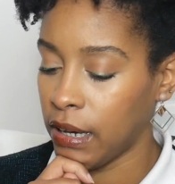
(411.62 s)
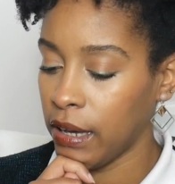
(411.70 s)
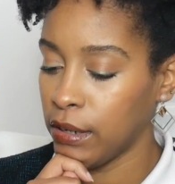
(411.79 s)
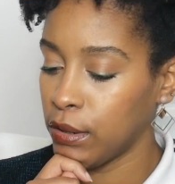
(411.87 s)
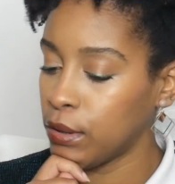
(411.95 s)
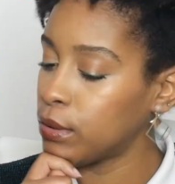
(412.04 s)

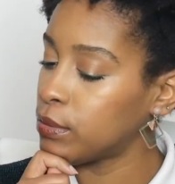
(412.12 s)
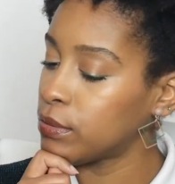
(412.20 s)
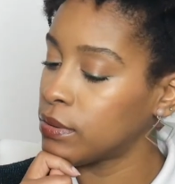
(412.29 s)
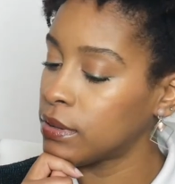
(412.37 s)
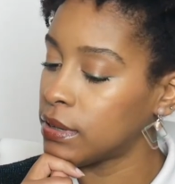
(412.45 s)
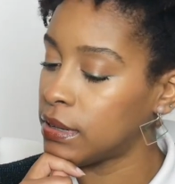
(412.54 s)
I know
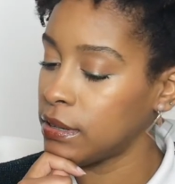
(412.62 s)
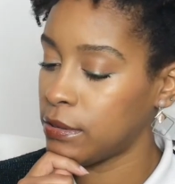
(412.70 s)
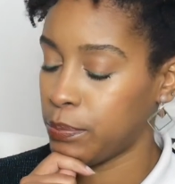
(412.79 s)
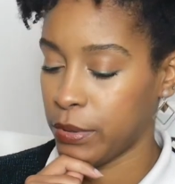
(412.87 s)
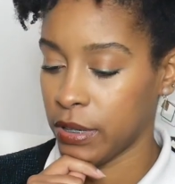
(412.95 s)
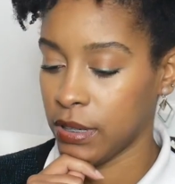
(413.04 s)

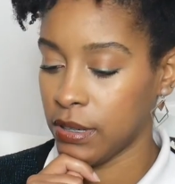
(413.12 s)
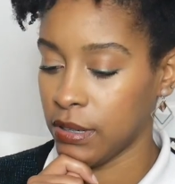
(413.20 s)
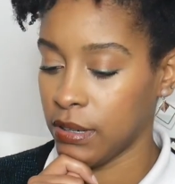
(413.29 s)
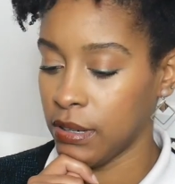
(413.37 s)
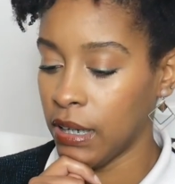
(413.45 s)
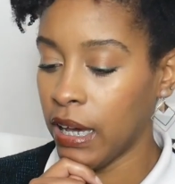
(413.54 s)
this
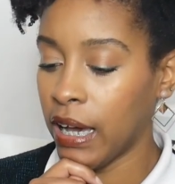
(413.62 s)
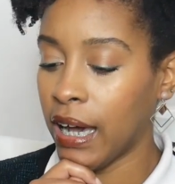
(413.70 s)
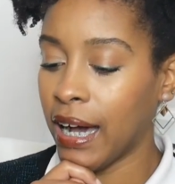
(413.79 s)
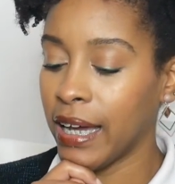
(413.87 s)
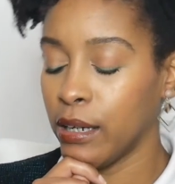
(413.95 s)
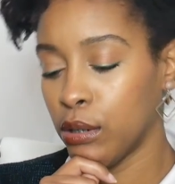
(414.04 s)
person,
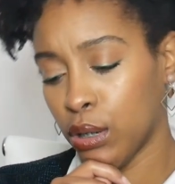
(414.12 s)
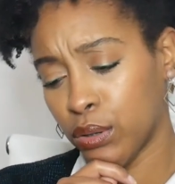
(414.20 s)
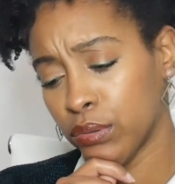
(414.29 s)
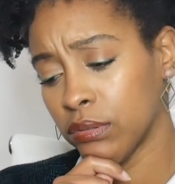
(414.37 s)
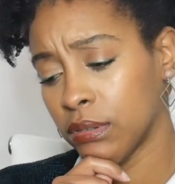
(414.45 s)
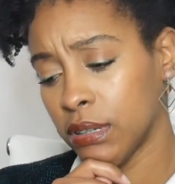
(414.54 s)
I
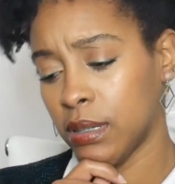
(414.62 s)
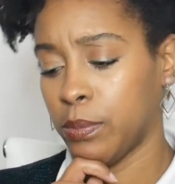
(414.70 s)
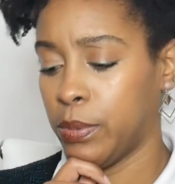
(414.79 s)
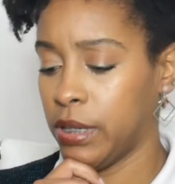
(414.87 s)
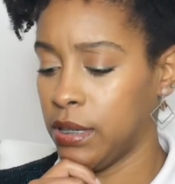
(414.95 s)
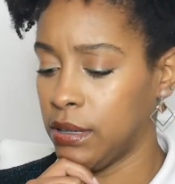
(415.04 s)
know this
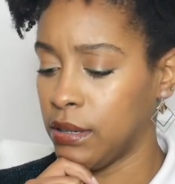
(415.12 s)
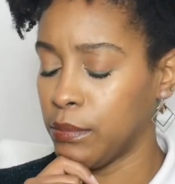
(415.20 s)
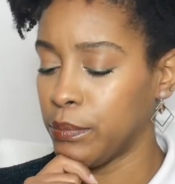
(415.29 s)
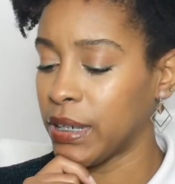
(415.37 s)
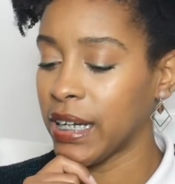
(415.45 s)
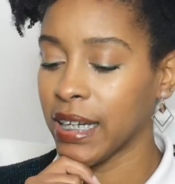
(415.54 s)

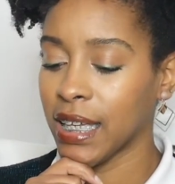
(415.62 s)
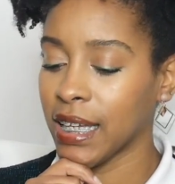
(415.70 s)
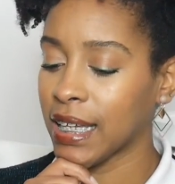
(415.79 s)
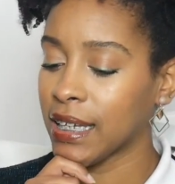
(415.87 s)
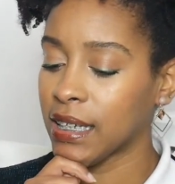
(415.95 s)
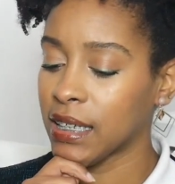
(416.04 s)
person, but I
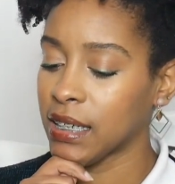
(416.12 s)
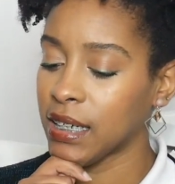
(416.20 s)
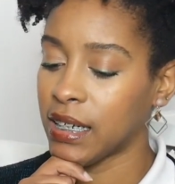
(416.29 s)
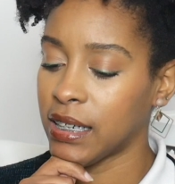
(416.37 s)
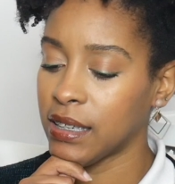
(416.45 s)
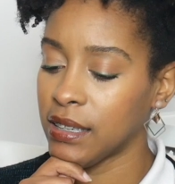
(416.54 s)

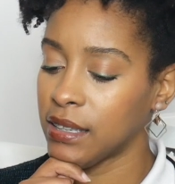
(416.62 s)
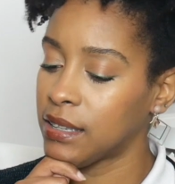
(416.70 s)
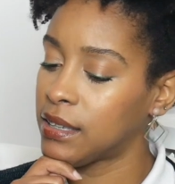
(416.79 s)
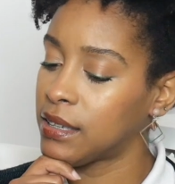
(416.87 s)
can't.